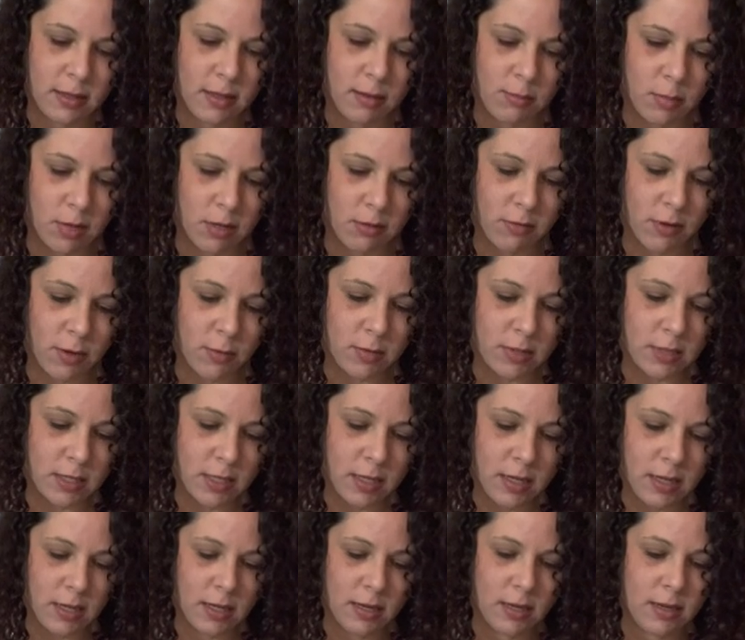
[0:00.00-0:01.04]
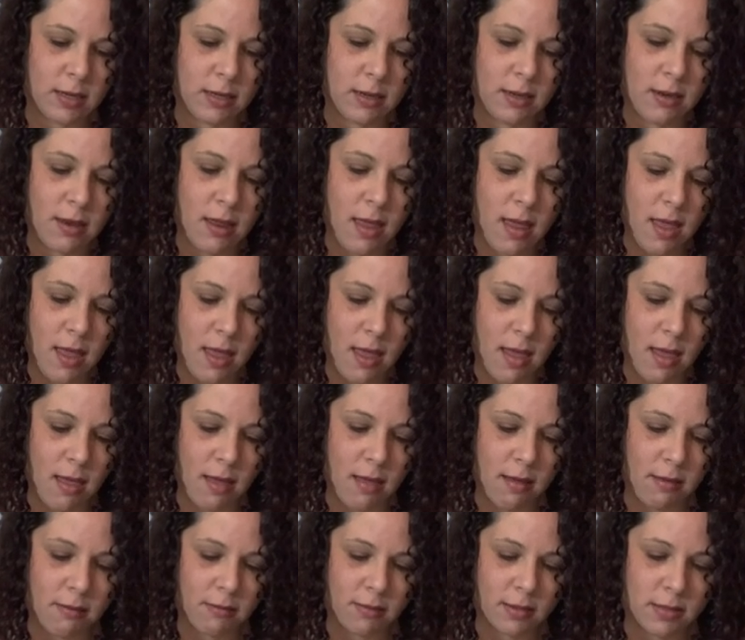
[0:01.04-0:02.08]
But if I was to cut it in
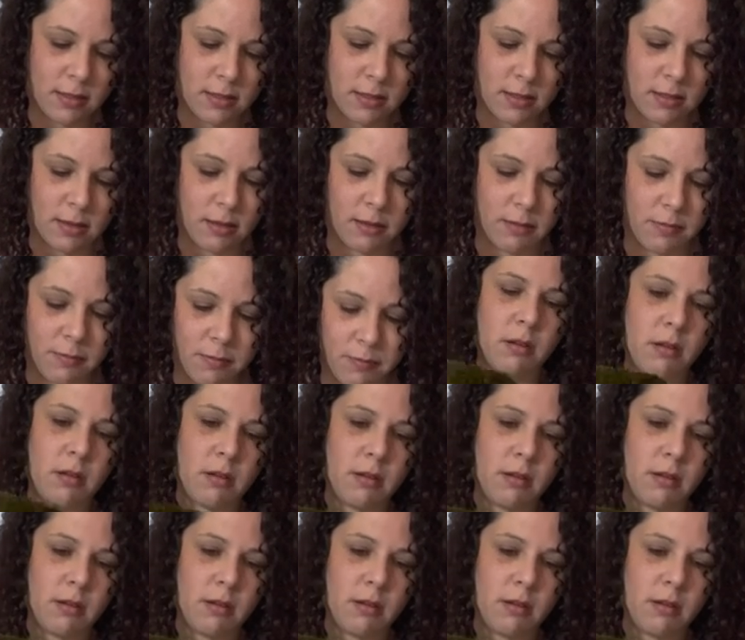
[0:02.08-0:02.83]
half, let's see. All